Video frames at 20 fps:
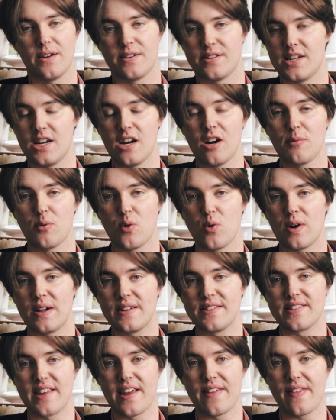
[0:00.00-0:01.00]
Terrible
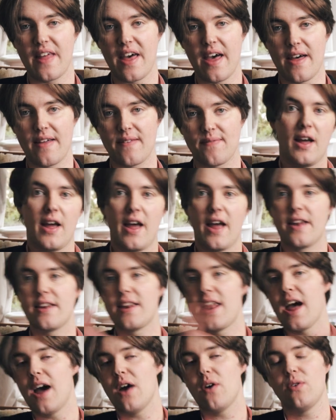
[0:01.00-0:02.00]
ones at that.
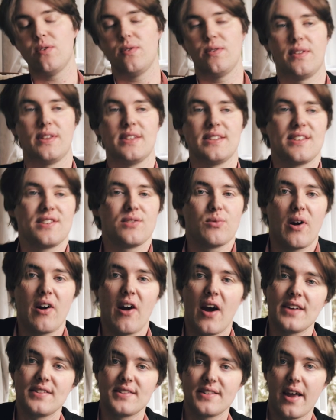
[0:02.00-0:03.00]
And now, this is where
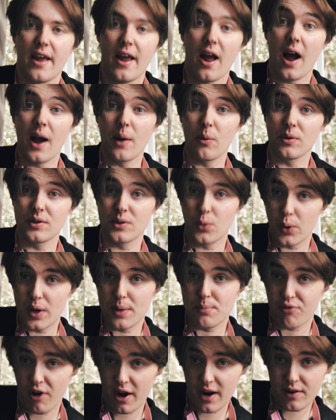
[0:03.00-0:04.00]
I say I want a
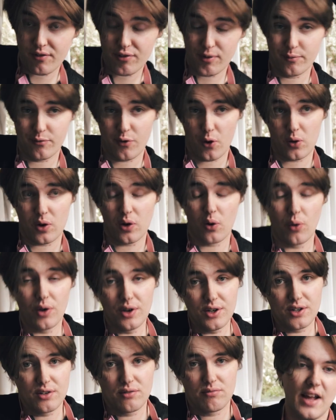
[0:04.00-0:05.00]
wee break from Vocaloid.